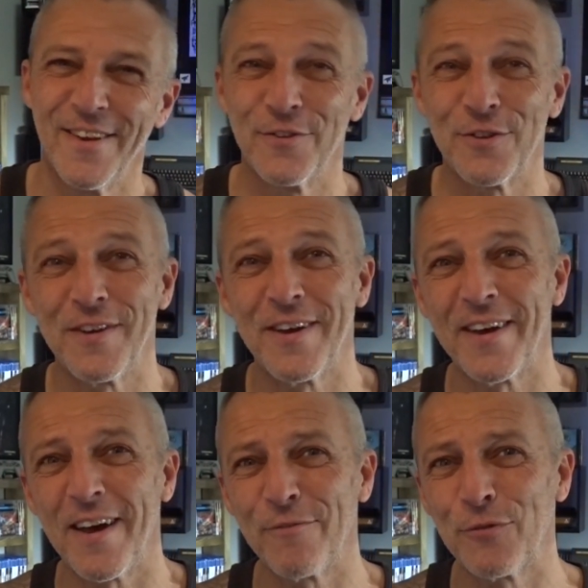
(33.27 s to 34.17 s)
So yeah,
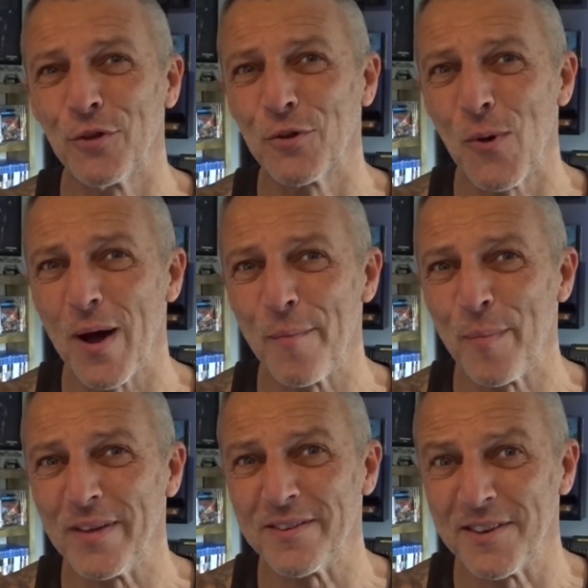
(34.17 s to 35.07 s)
I've done quite a
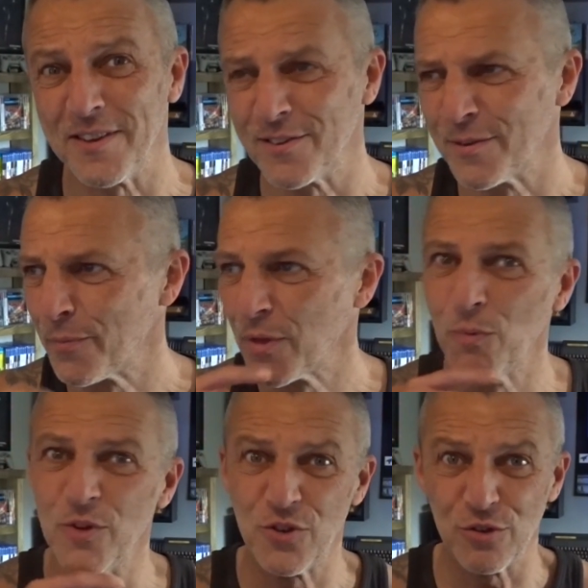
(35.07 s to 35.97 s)
bit since,
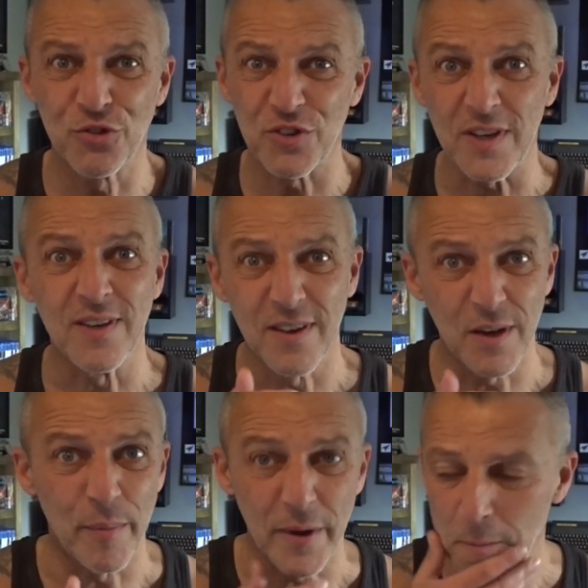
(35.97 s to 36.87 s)
which you'll see in
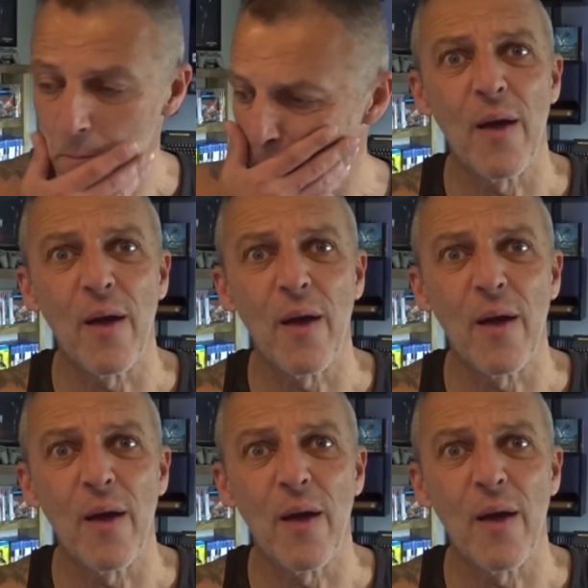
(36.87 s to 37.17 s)
a minute.